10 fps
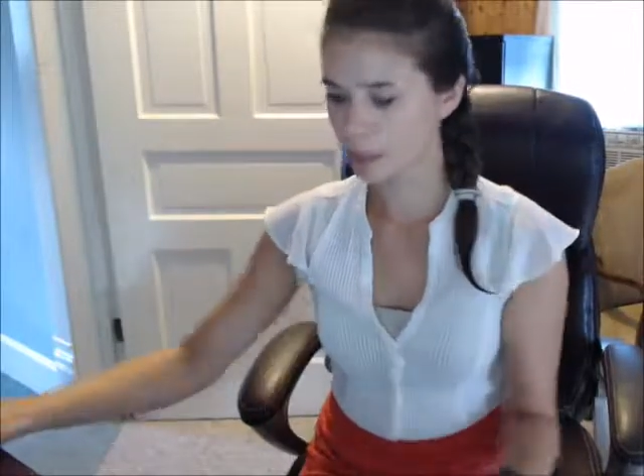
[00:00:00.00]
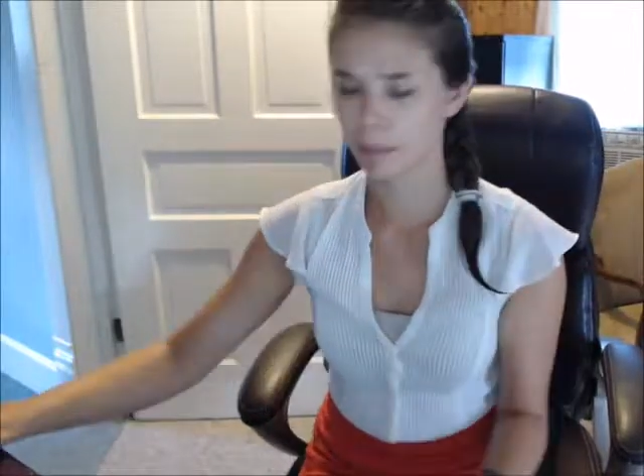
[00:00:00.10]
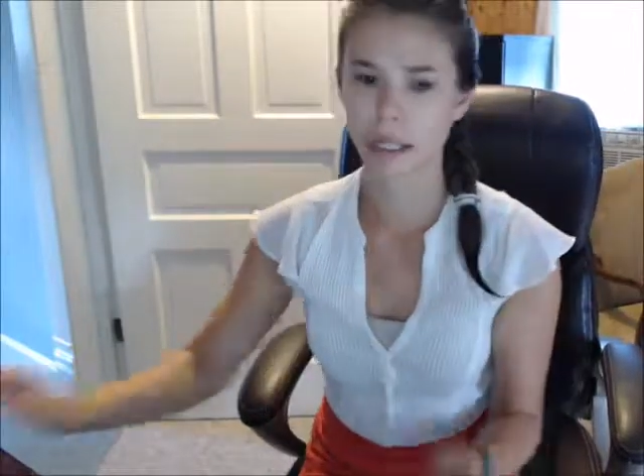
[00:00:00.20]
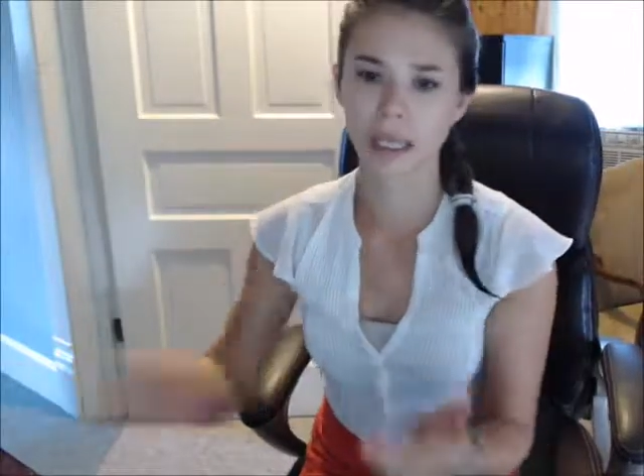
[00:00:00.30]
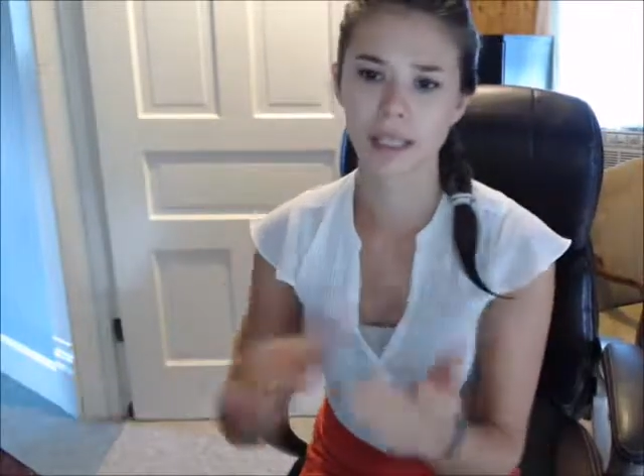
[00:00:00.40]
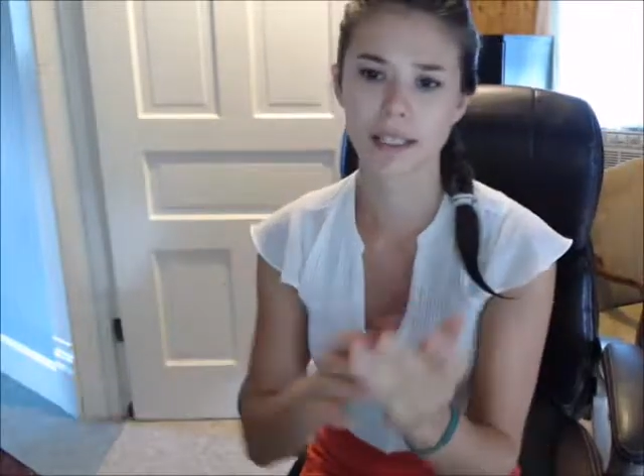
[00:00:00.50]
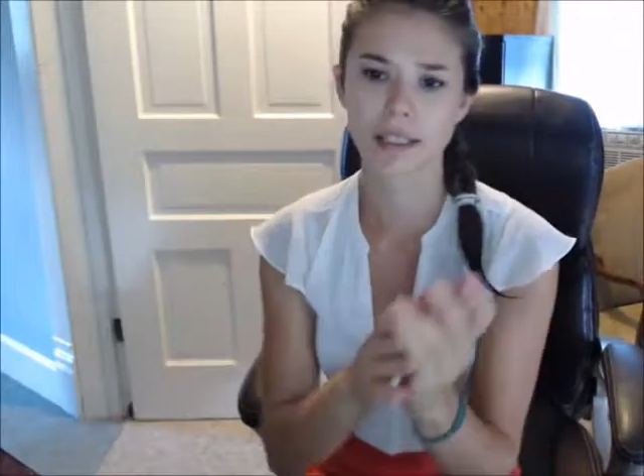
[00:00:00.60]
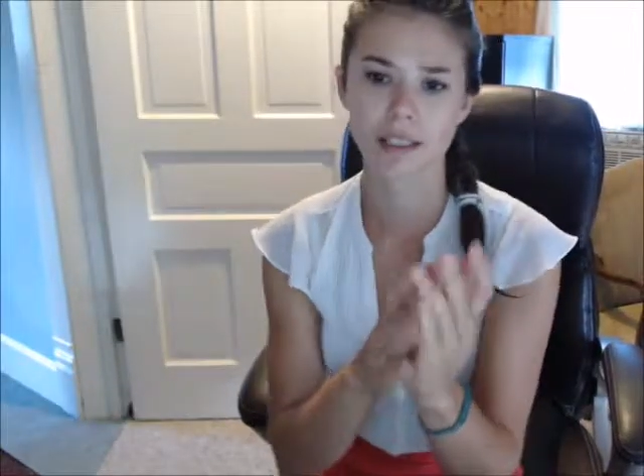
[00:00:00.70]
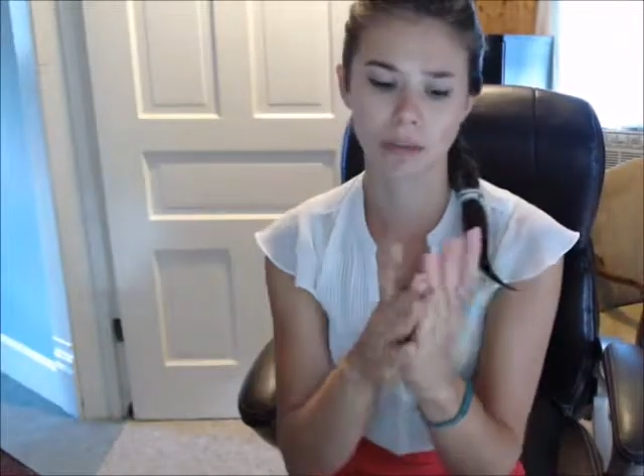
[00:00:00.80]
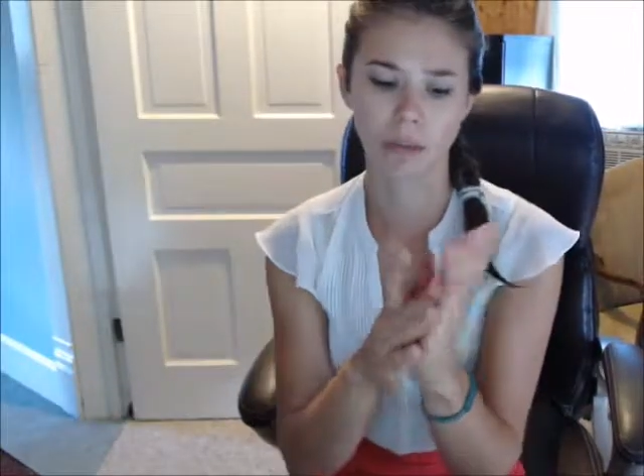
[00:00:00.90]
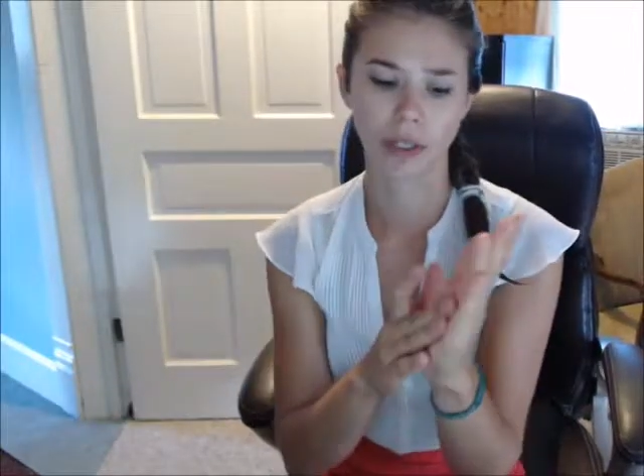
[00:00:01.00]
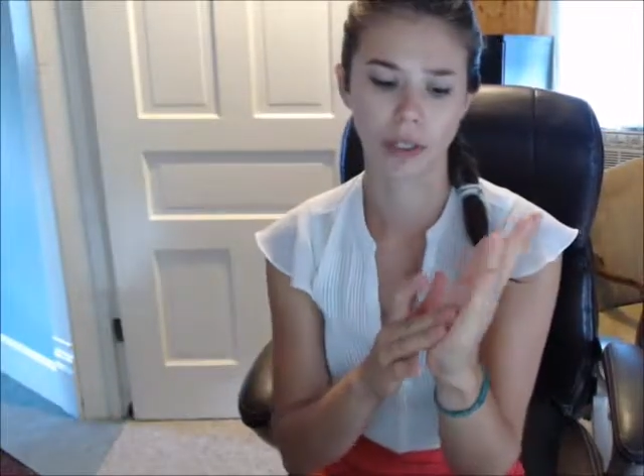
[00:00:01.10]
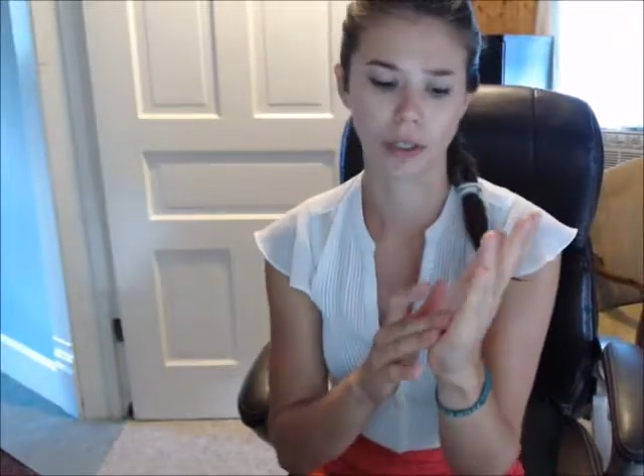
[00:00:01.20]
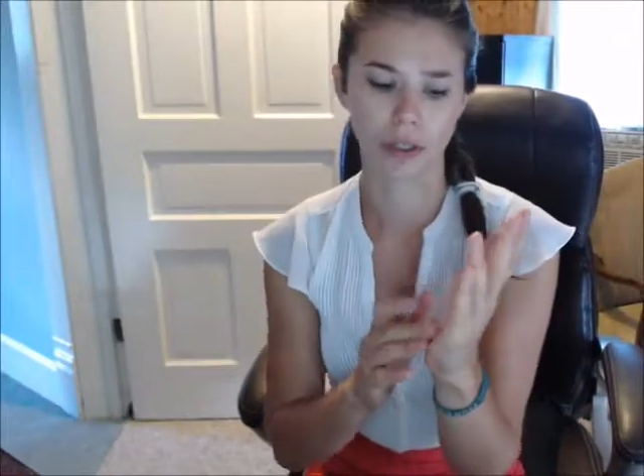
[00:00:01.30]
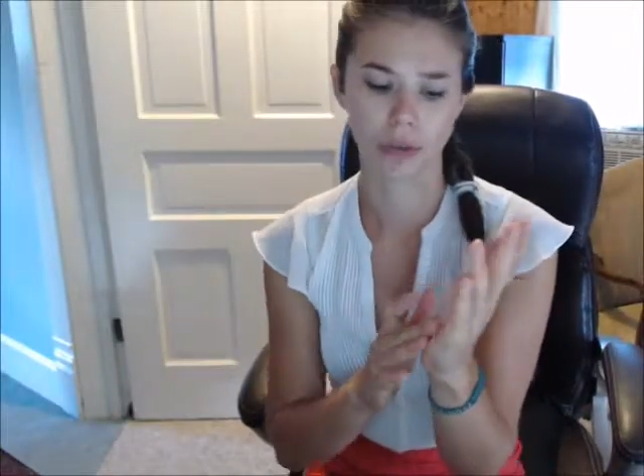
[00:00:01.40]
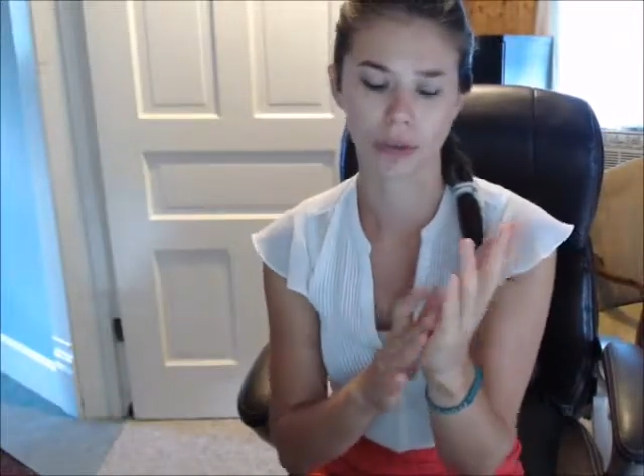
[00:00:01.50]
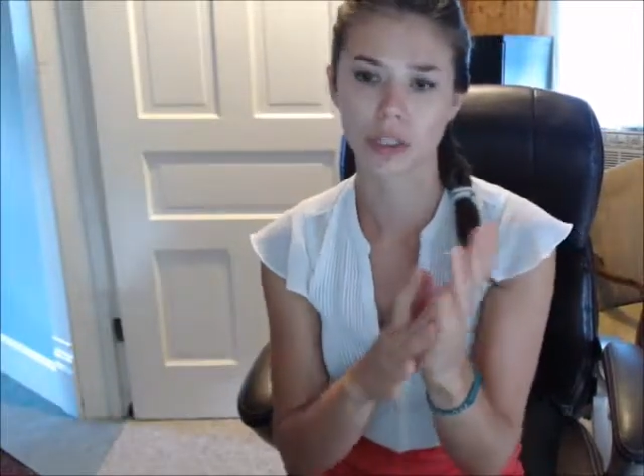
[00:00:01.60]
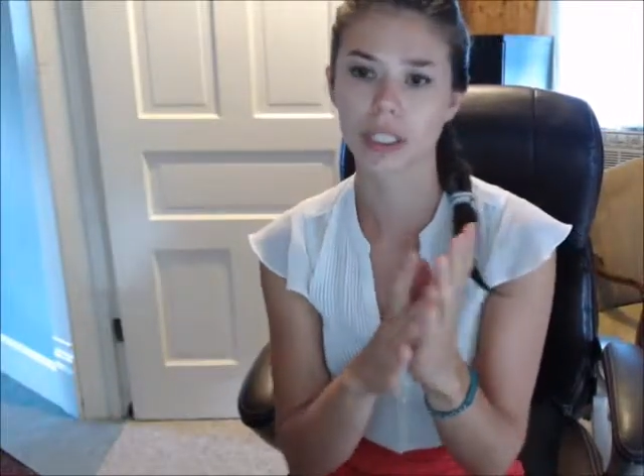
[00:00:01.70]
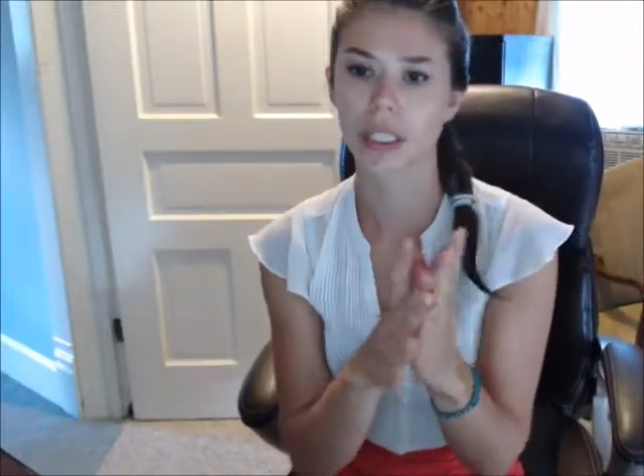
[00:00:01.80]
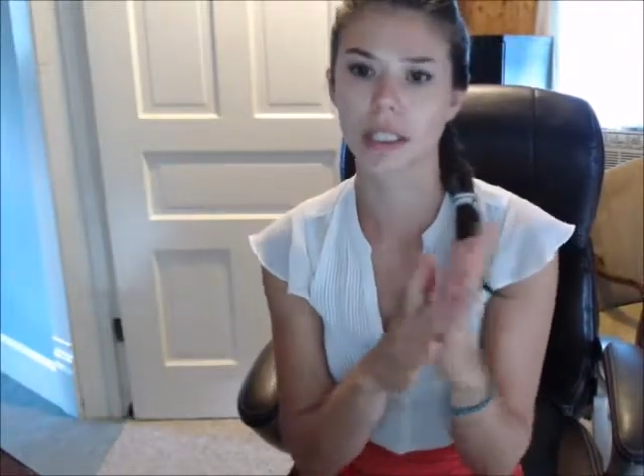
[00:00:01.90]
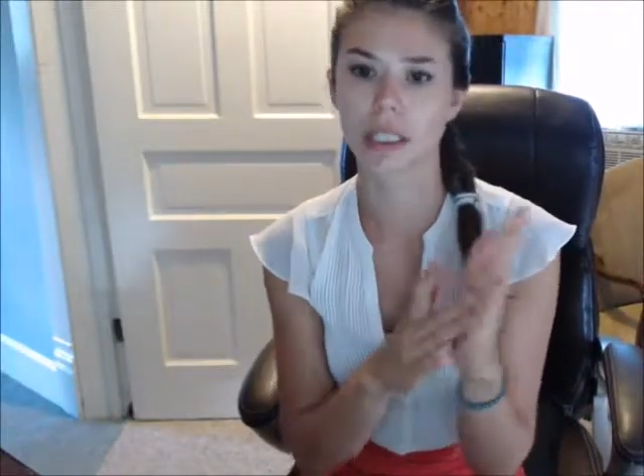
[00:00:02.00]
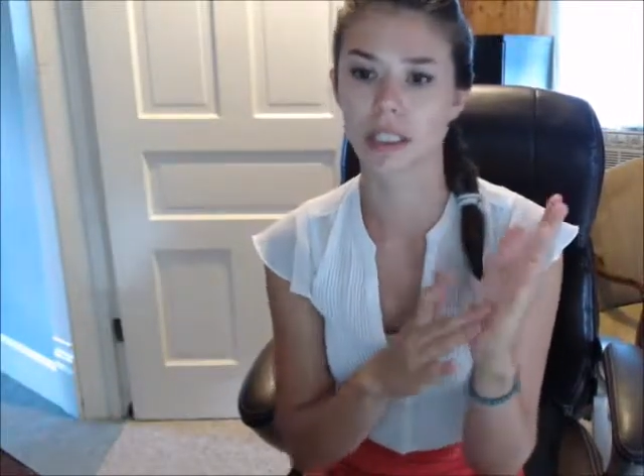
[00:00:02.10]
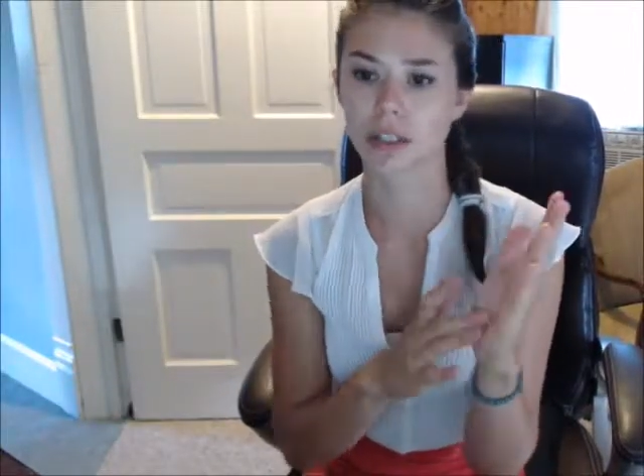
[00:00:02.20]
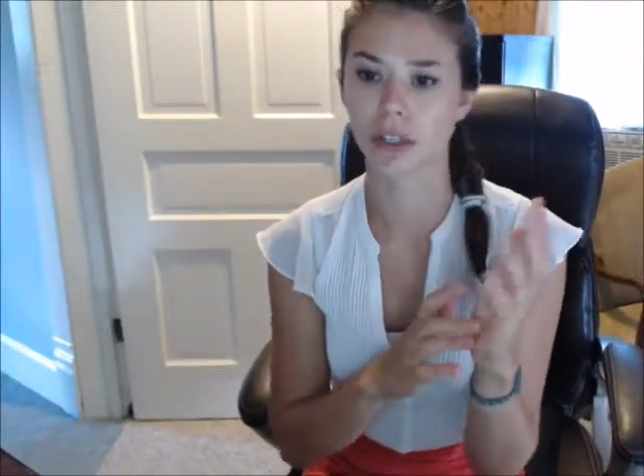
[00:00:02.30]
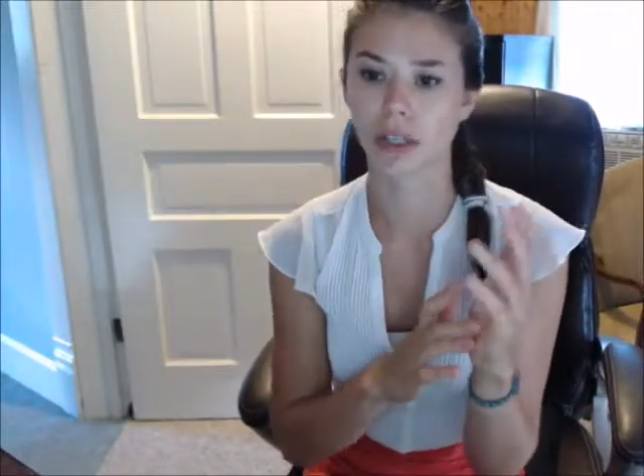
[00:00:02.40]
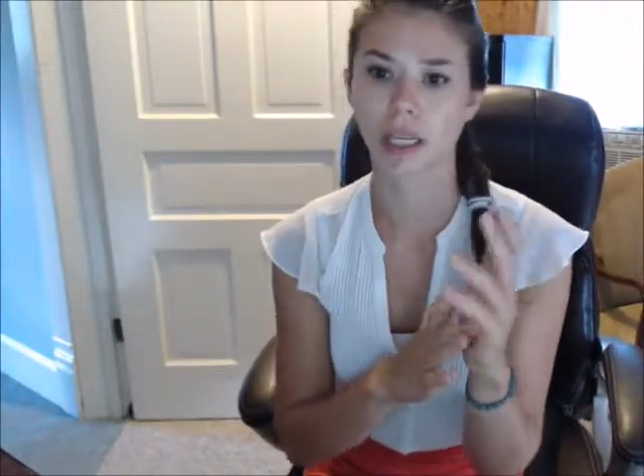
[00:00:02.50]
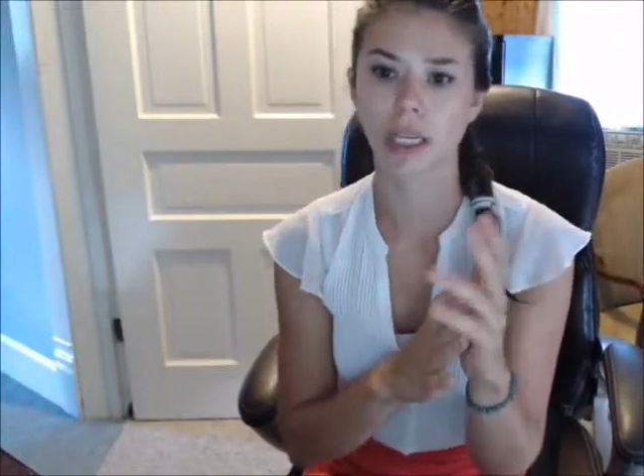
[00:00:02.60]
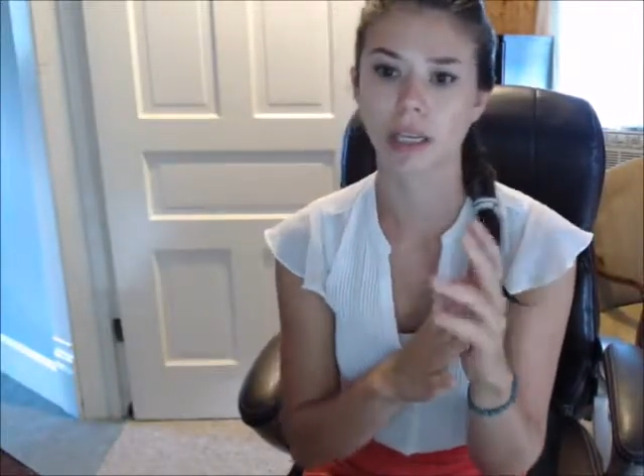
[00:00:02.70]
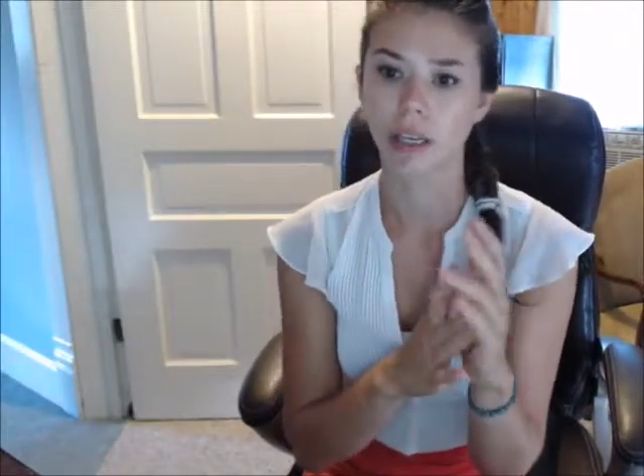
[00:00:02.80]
because when you first get this injury,